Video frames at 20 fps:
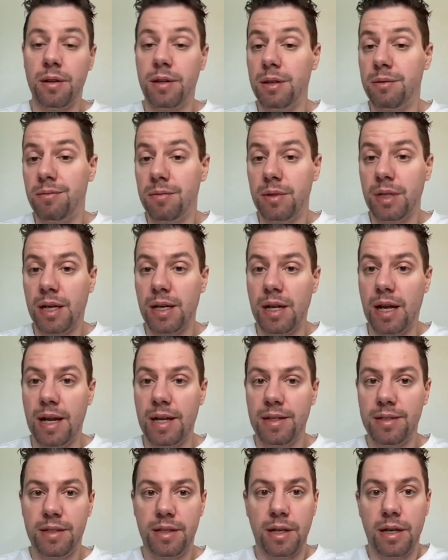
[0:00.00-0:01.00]
the, the
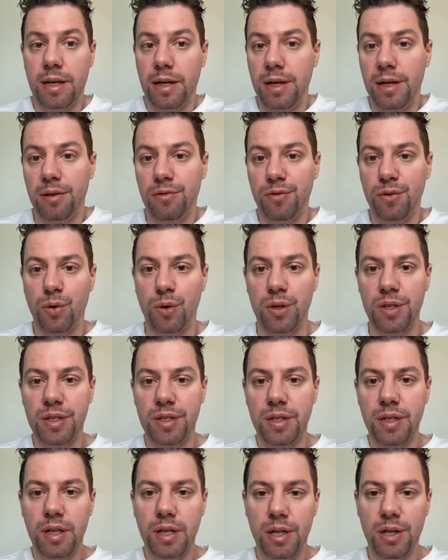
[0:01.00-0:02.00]
clients that are in, of course,
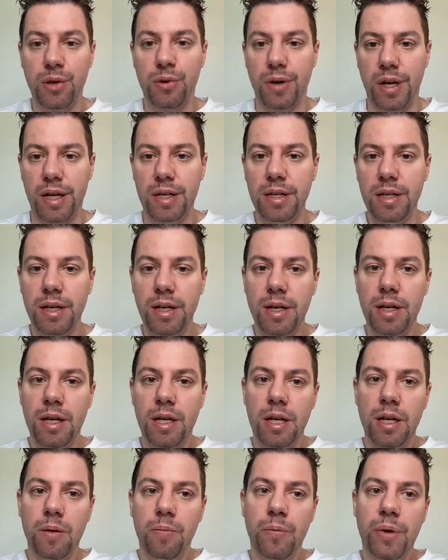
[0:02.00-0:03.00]
you're in.
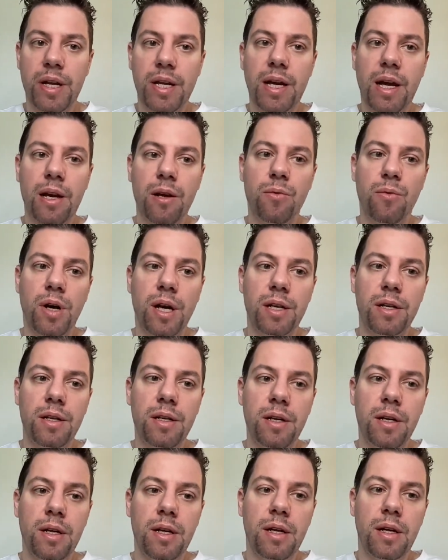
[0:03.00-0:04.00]
But the other one,
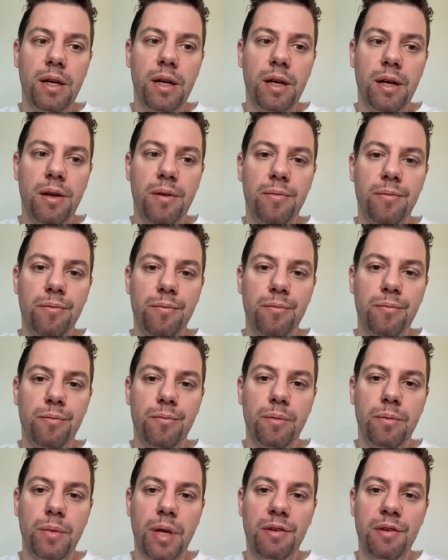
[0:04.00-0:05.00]
um,
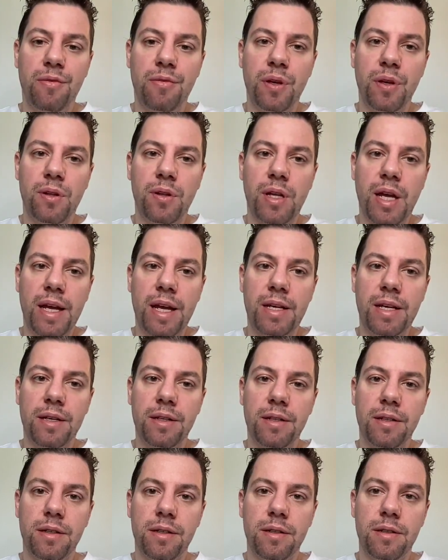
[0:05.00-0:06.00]
I feel like
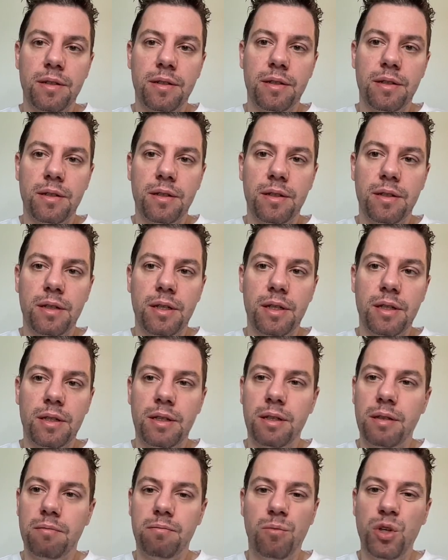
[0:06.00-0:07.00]

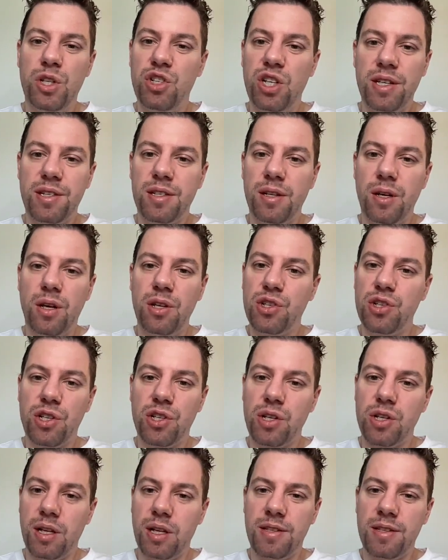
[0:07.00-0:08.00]
we just launched
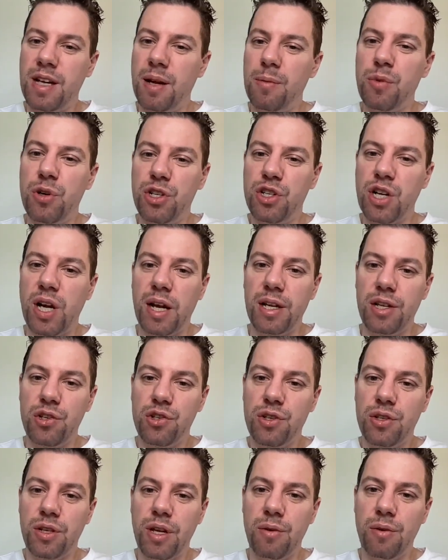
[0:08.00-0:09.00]
a summer
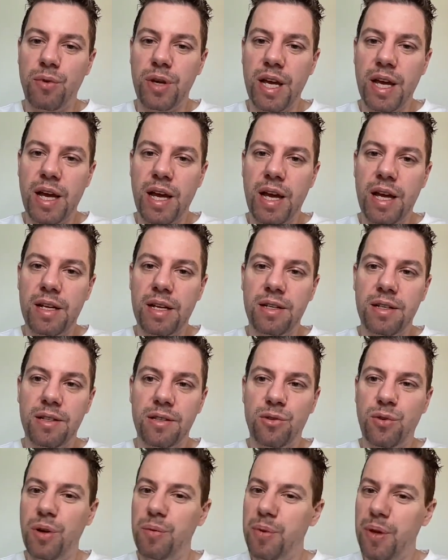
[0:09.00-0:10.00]
challenge and we had
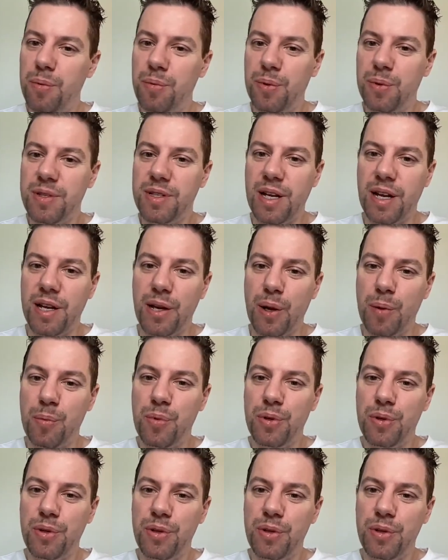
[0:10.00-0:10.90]
three people sign up.